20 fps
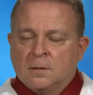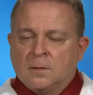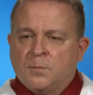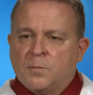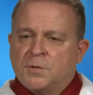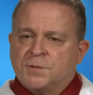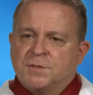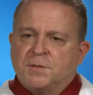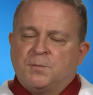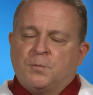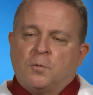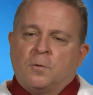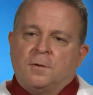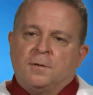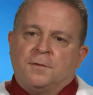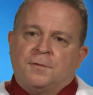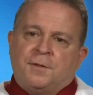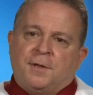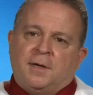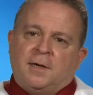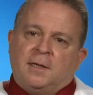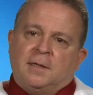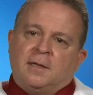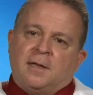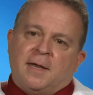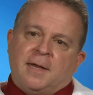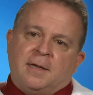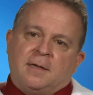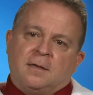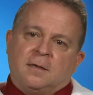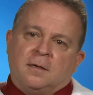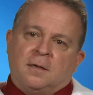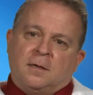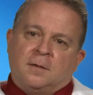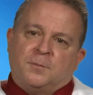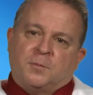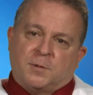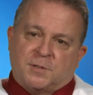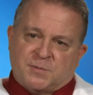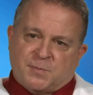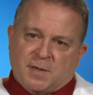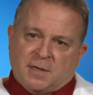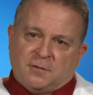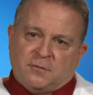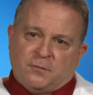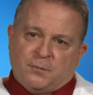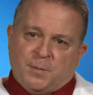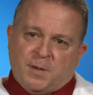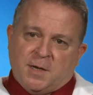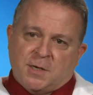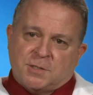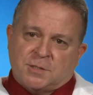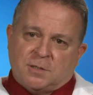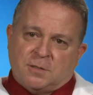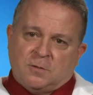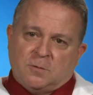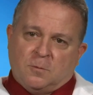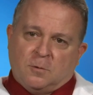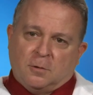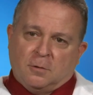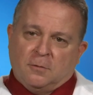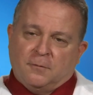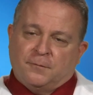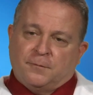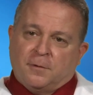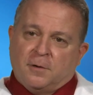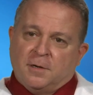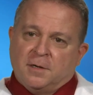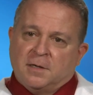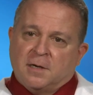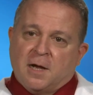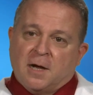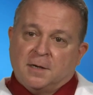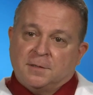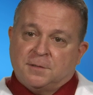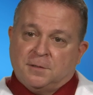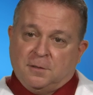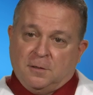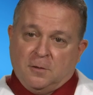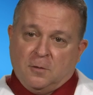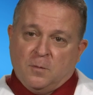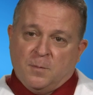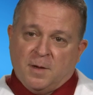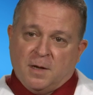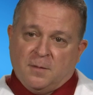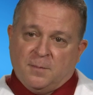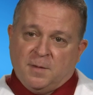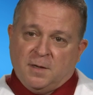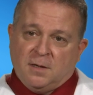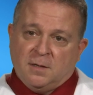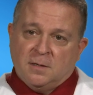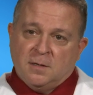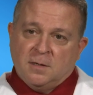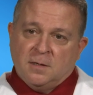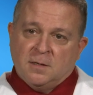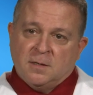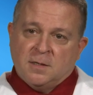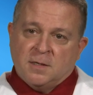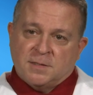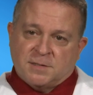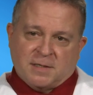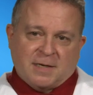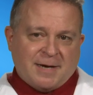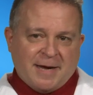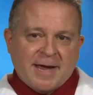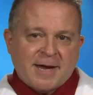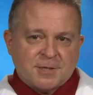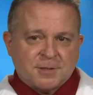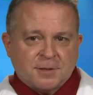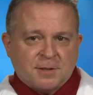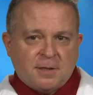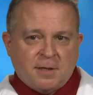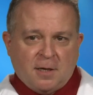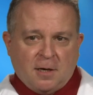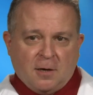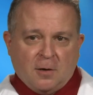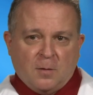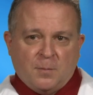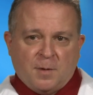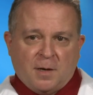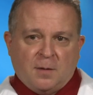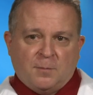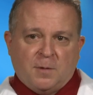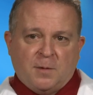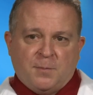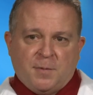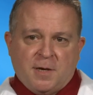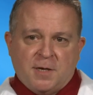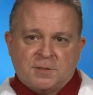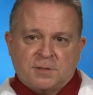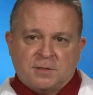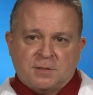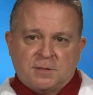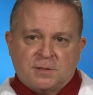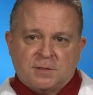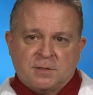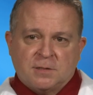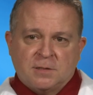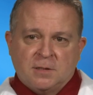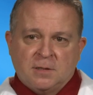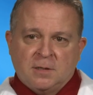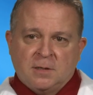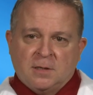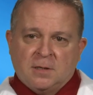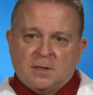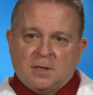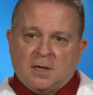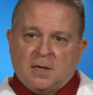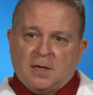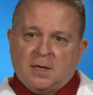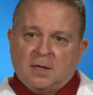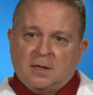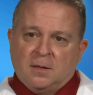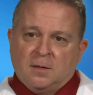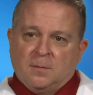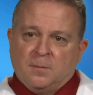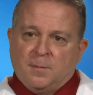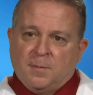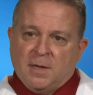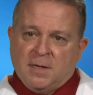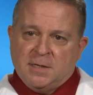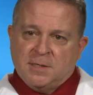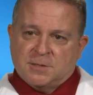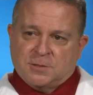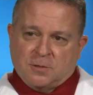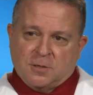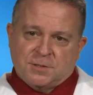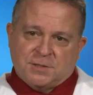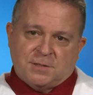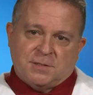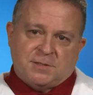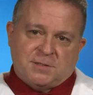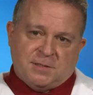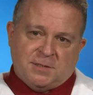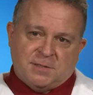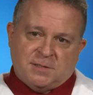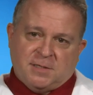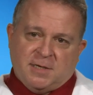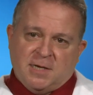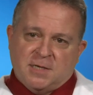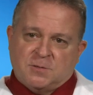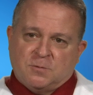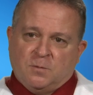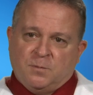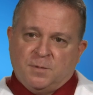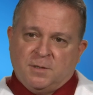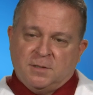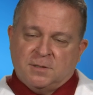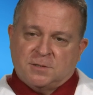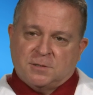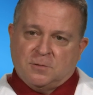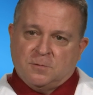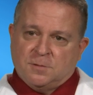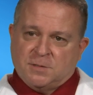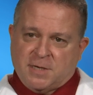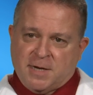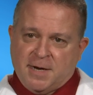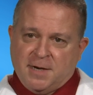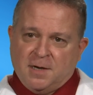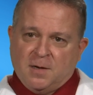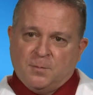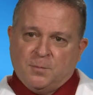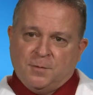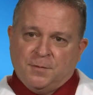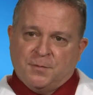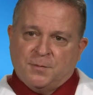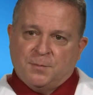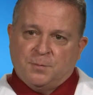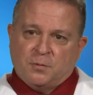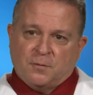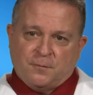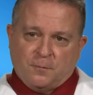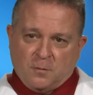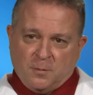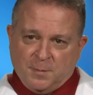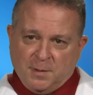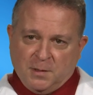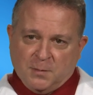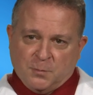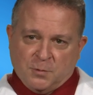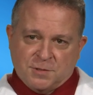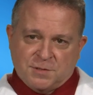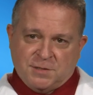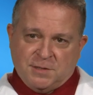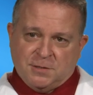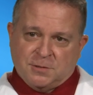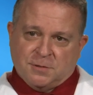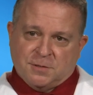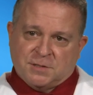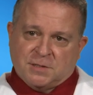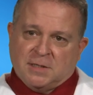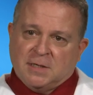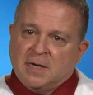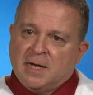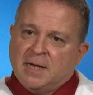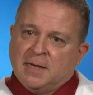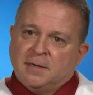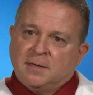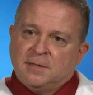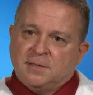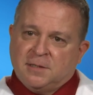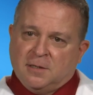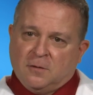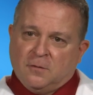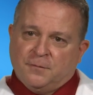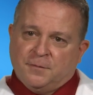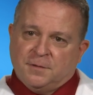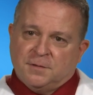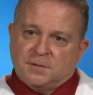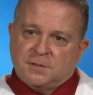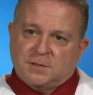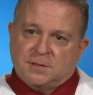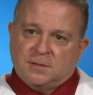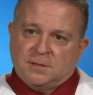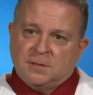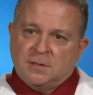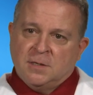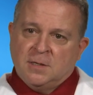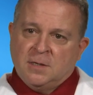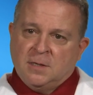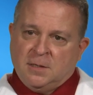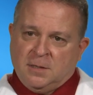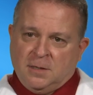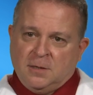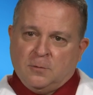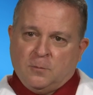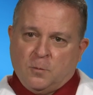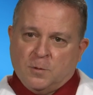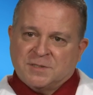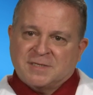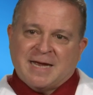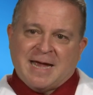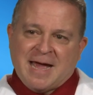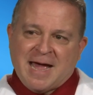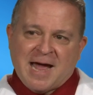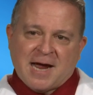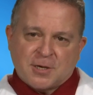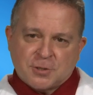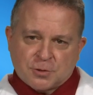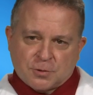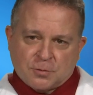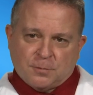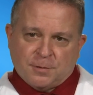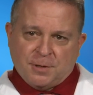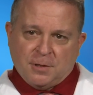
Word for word: The most important thing I'd like a prospective patient or referring doc to know about me is that I actually care about my patients. Uh, many surgeons these days will be so tied up with performing the procedures and not delve into you know, what's actually